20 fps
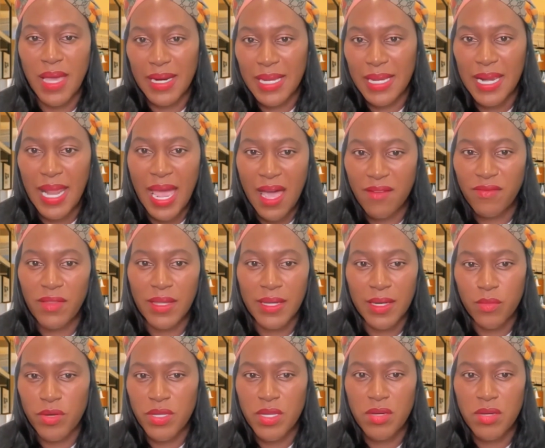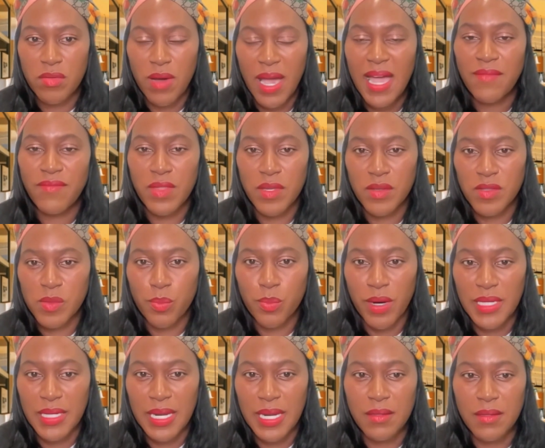can have, like when you have those
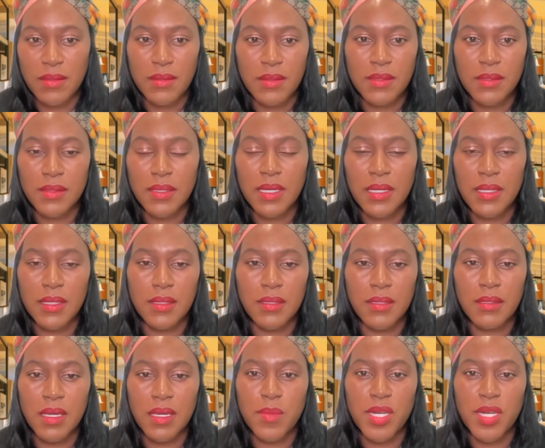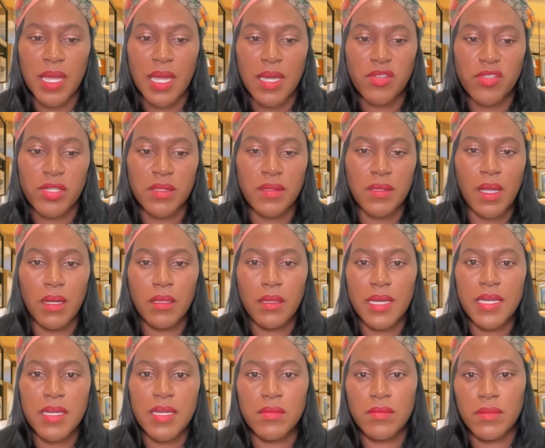breakdowns in communication? I'll
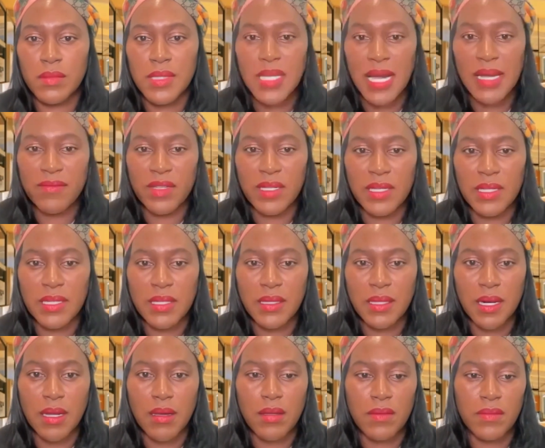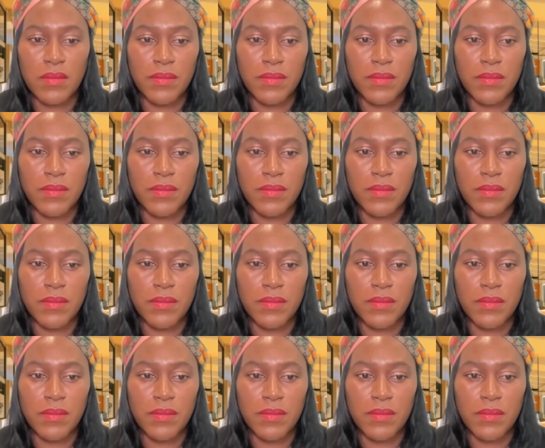let you dive in and then I'll.